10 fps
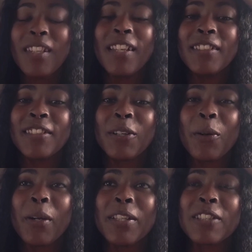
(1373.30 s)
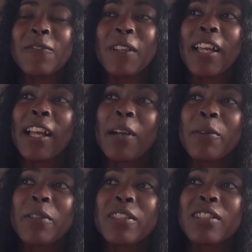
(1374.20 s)
And so it just felt like
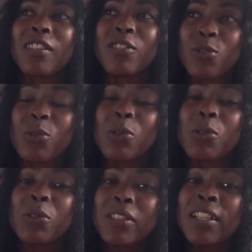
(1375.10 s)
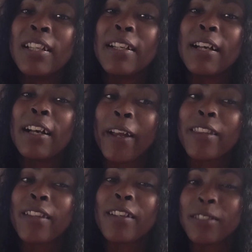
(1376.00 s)
I was just controlled
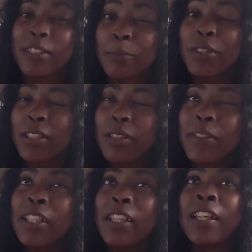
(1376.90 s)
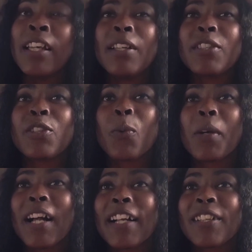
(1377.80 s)
by the consumption of it, to
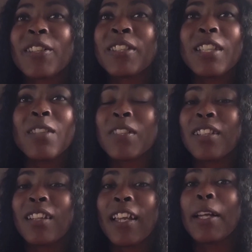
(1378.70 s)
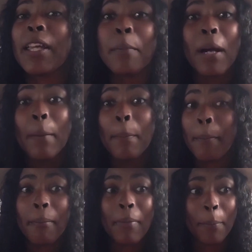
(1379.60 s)
where I couldn't even, like, in my
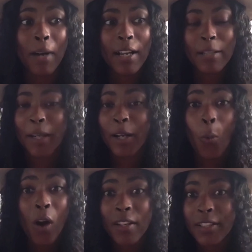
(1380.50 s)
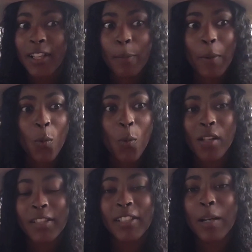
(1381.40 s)
mind, I'm like, I want to stop.
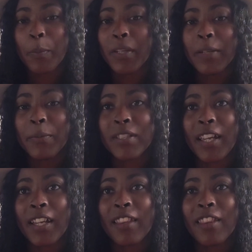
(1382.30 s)
But it was like